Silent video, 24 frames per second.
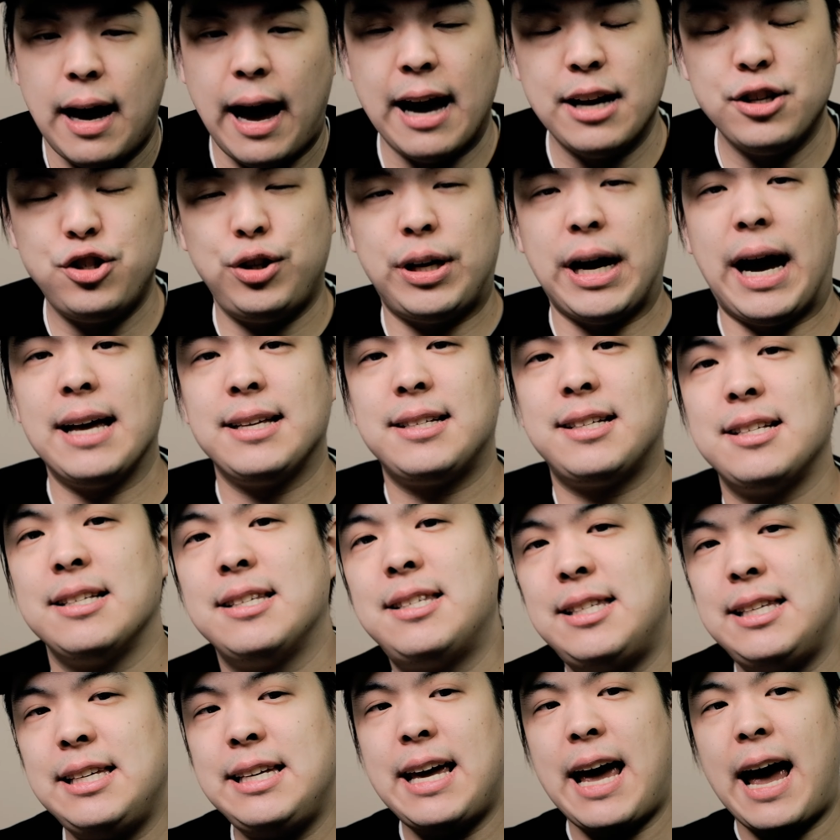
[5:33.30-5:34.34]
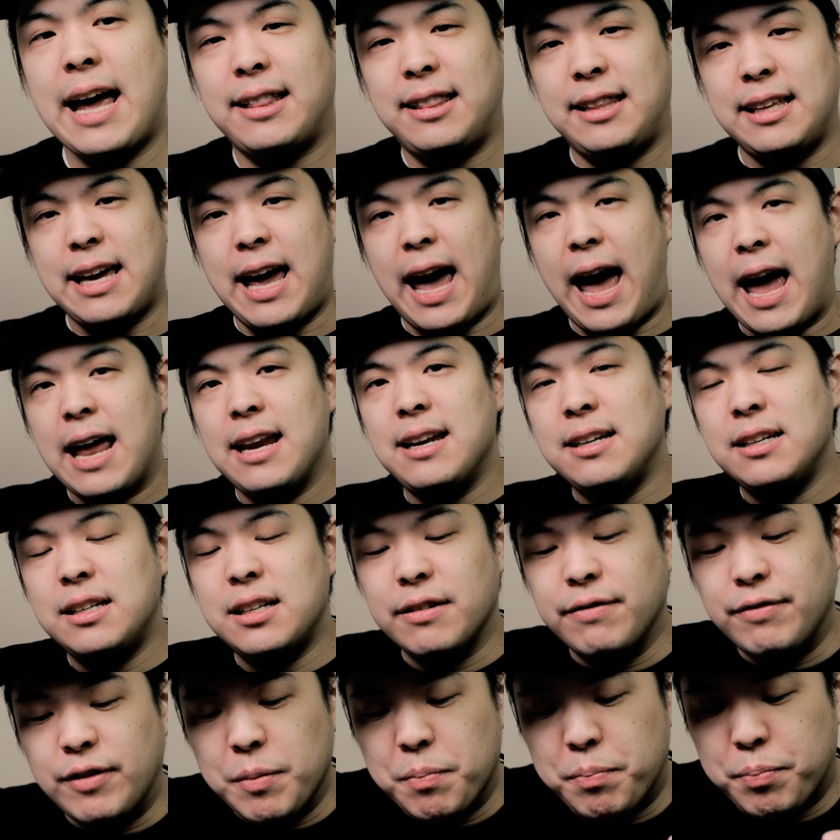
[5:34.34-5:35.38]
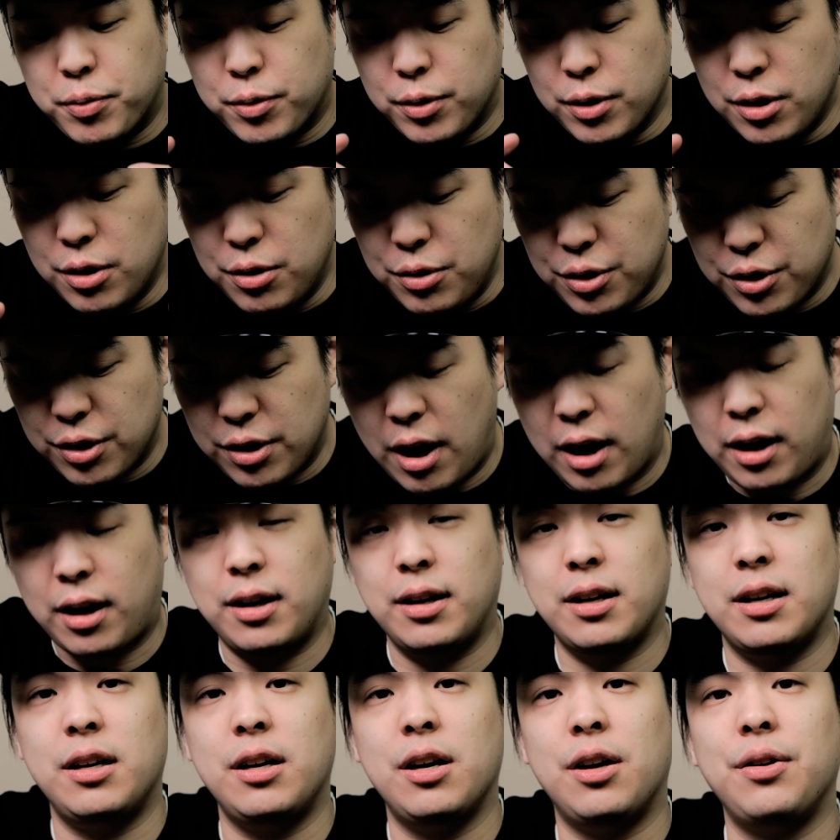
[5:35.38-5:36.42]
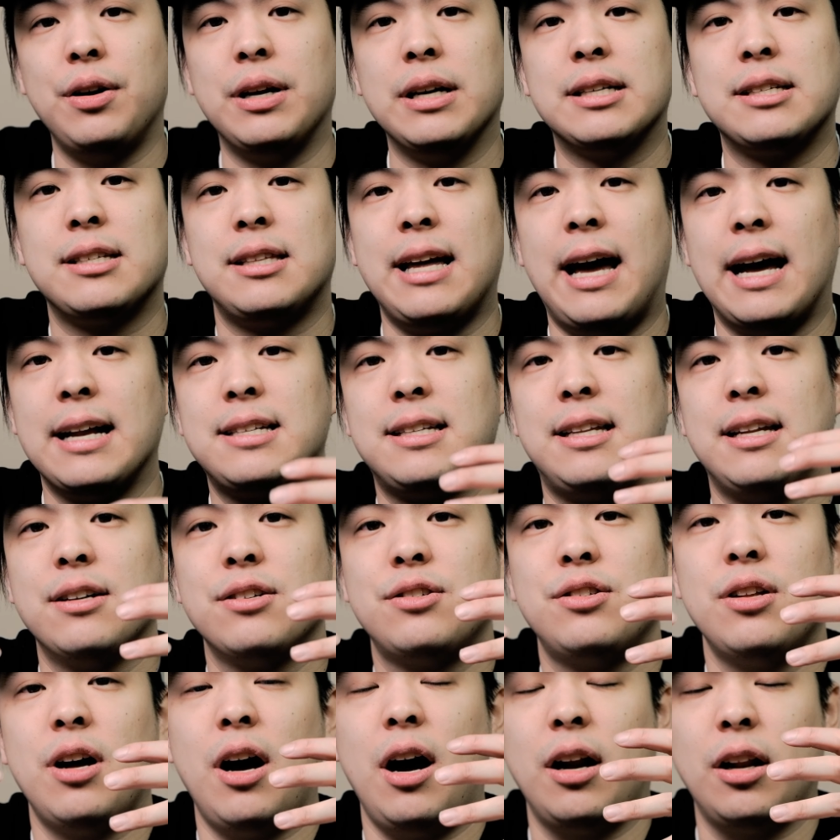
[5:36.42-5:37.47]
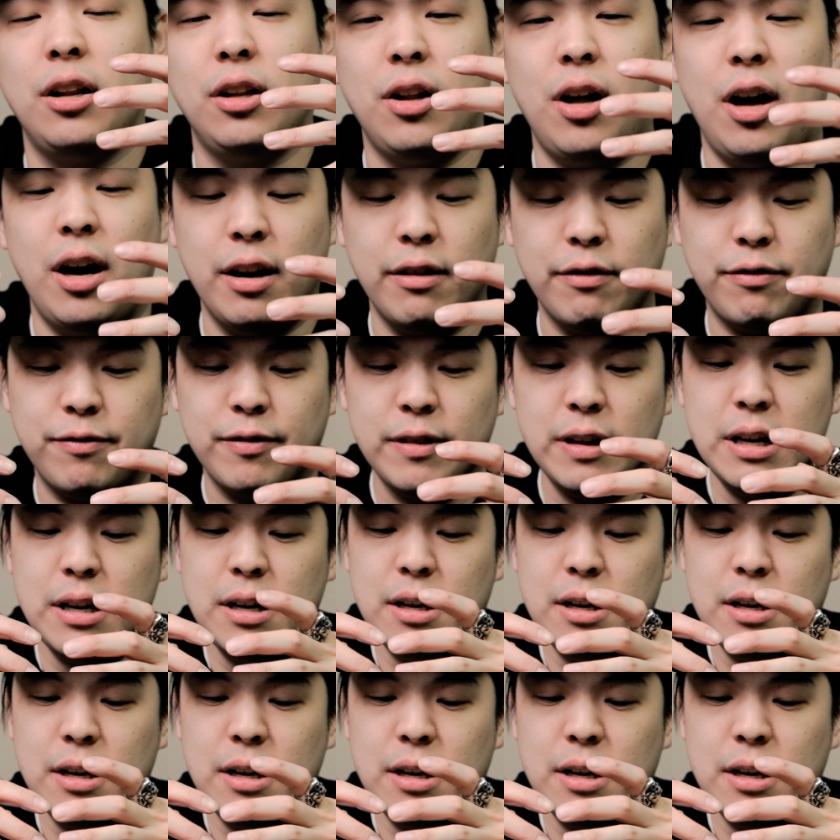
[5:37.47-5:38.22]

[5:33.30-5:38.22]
as you guys can see at the end of the brew, you're not going to notice that there's not a lot of